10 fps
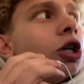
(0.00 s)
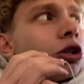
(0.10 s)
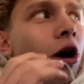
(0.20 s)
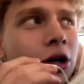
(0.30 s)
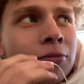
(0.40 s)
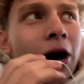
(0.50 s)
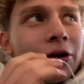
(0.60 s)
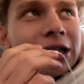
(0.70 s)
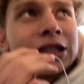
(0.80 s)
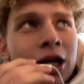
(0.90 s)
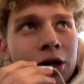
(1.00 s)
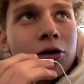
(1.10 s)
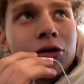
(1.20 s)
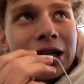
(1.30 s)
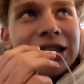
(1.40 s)
Chocolate Milk is going to
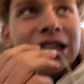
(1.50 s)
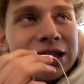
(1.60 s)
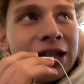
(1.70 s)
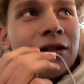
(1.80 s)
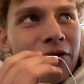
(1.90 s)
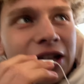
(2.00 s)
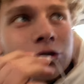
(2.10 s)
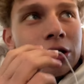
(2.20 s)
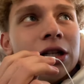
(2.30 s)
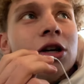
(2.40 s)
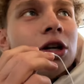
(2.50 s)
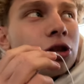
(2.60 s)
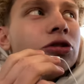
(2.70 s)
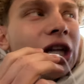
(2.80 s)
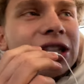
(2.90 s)
lead this team to victory.
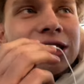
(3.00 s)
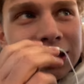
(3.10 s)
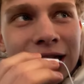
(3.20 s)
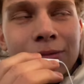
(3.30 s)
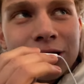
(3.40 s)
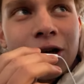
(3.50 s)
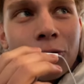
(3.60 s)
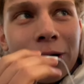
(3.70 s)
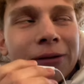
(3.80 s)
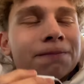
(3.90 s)
So Jason's team is going to win.